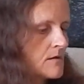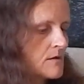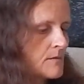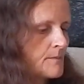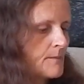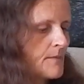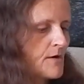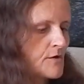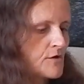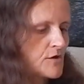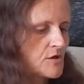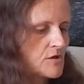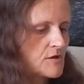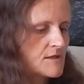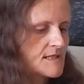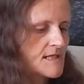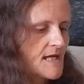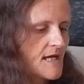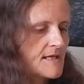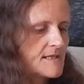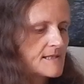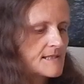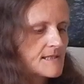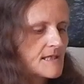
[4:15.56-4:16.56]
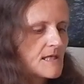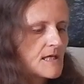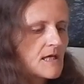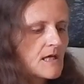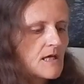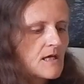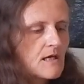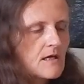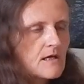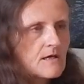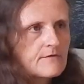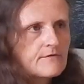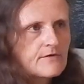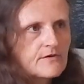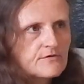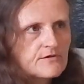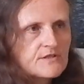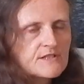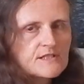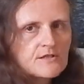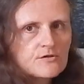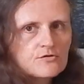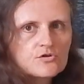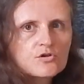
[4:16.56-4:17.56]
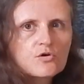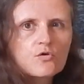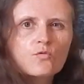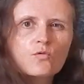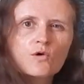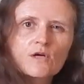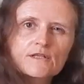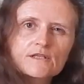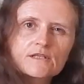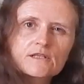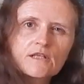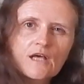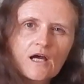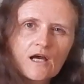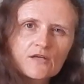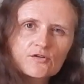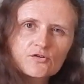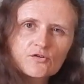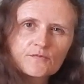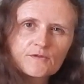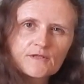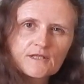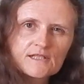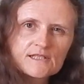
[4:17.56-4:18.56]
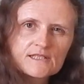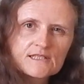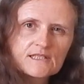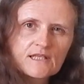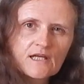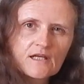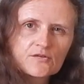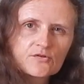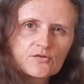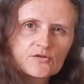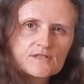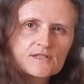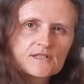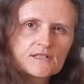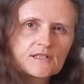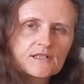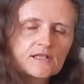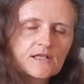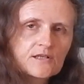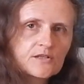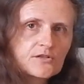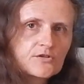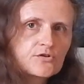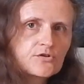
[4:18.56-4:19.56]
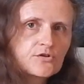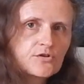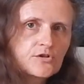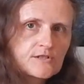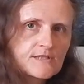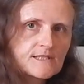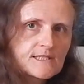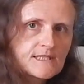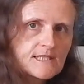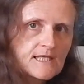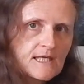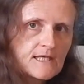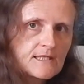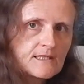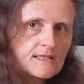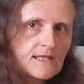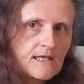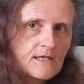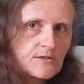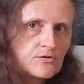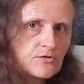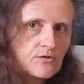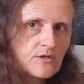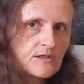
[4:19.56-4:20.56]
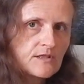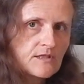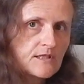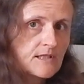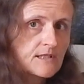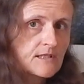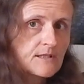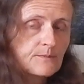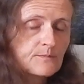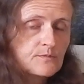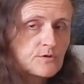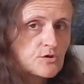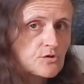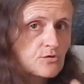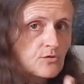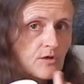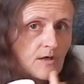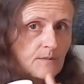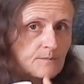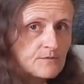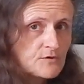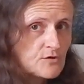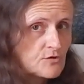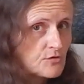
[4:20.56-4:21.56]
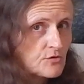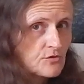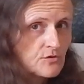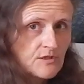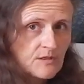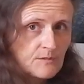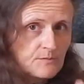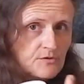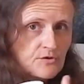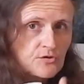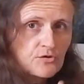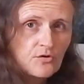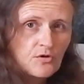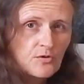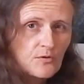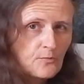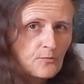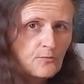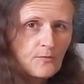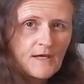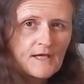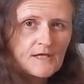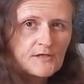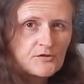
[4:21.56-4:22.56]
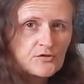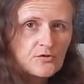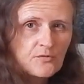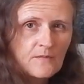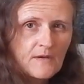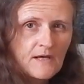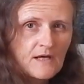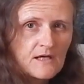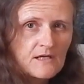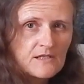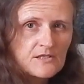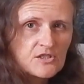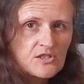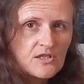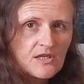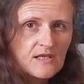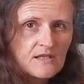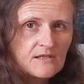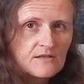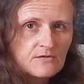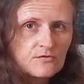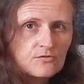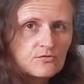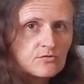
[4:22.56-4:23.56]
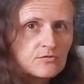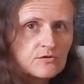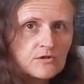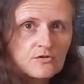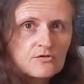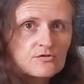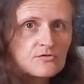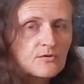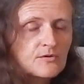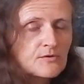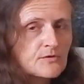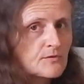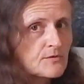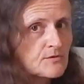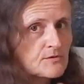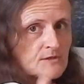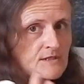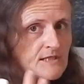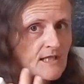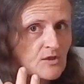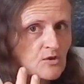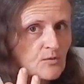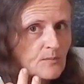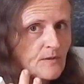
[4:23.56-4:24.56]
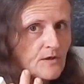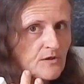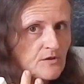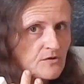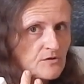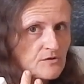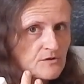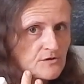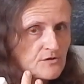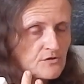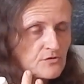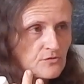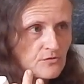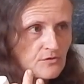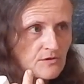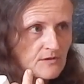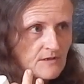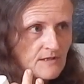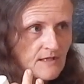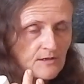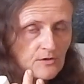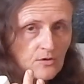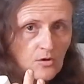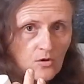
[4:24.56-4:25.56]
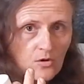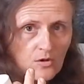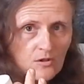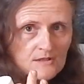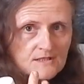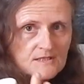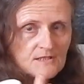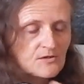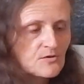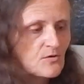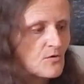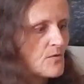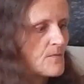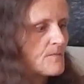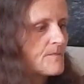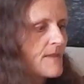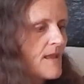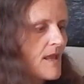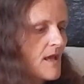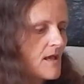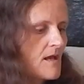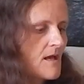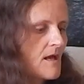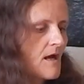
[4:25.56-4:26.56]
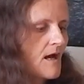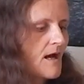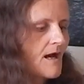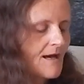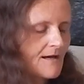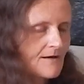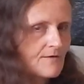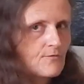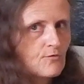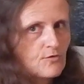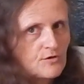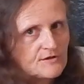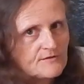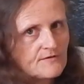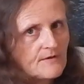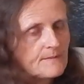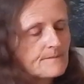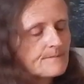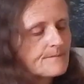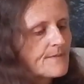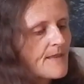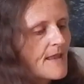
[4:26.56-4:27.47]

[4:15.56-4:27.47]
particle size. The reason you don't want nano, because nano is going to get into your skin and you're going to get you can absorb way too much, and who knows what those nanoparticles do at all, so I avoid them.